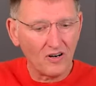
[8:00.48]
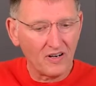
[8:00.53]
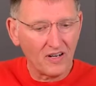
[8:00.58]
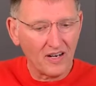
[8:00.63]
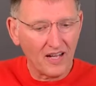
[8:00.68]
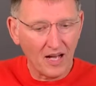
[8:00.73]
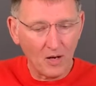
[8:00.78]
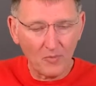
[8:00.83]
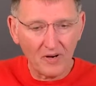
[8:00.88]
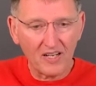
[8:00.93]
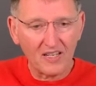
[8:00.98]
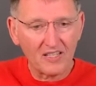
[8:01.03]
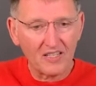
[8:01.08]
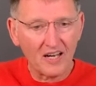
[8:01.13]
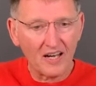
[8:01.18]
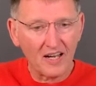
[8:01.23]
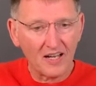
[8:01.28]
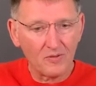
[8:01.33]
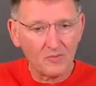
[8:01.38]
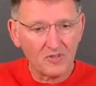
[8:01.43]
and how many
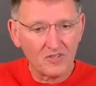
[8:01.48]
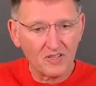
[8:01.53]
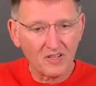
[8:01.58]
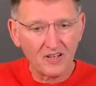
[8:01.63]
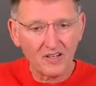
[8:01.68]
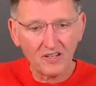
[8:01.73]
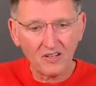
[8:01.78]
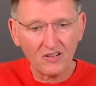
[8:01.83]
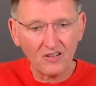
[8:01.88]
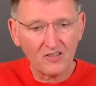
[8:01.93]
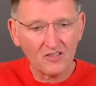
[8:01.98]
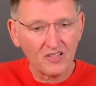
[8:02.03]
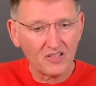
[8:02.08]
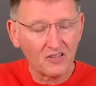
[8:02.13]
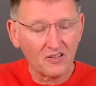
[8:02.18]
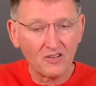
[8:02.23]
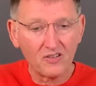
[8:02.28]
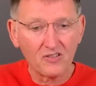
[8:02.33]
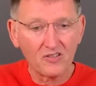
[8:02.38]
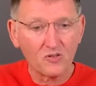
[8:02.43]
times it occurs. It
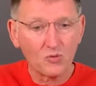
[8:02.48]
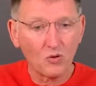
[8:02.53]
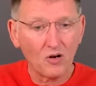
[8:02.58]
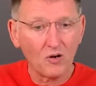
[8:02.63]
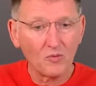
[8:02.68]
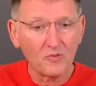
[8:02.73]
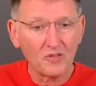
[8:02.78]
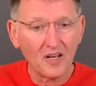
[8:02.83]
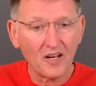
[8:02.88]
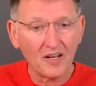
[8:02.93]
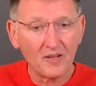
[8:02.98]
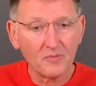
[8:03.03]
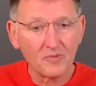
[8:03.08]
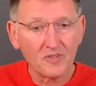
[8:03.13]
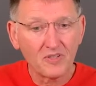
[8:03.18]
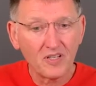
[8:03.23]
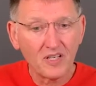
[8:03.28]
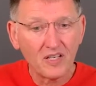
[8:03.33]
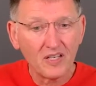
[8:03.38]
occurs 12 times.